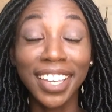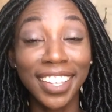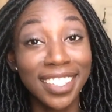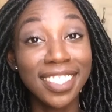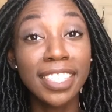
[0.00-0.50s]

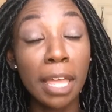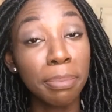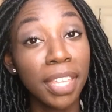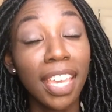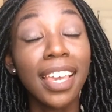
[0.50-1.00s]
it
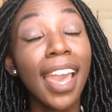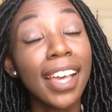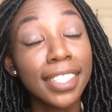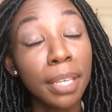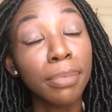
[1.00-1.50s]

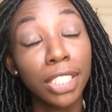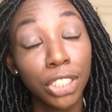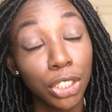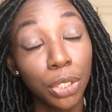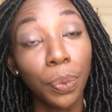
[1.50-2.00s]
has something
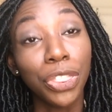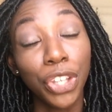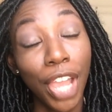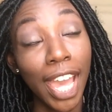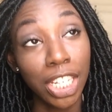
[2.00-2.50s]
to do with
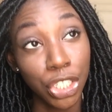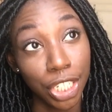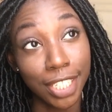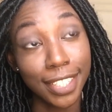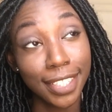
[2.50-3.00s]
your
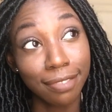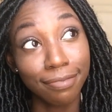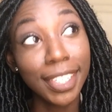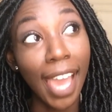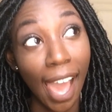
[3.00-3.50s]
edges.
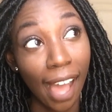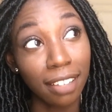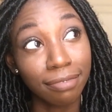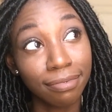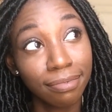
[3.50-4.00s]
Yeah,
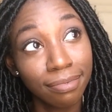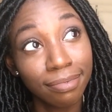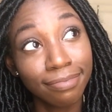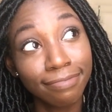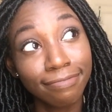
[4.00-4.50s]

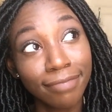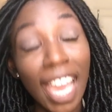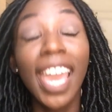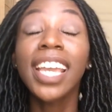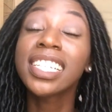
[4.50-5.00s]

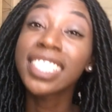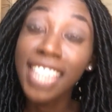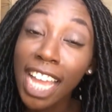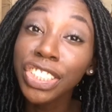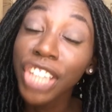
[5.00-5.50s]
it can
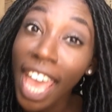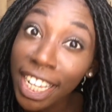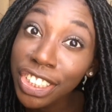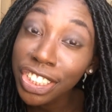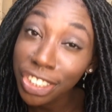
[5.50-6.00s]
snatch your
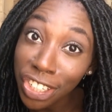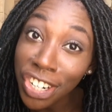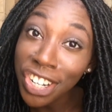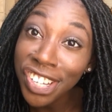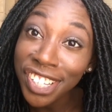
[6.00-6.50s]
edges,
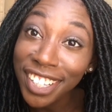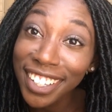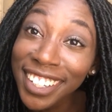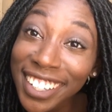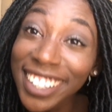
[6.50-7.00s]
girl.
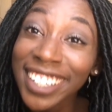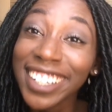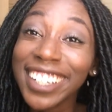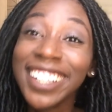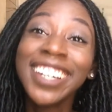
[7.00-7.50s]

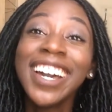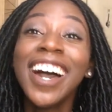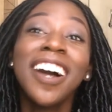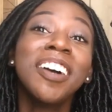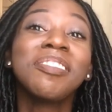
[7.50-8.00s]

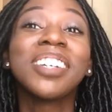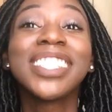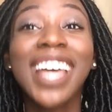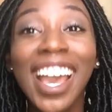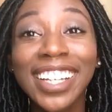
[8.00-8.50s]

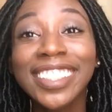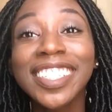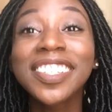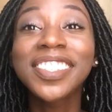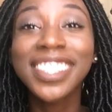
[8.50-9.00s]

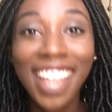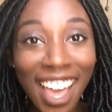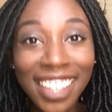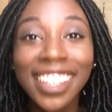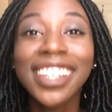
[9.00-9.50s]
Protective
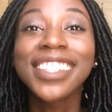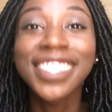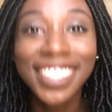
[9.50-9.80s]
styling can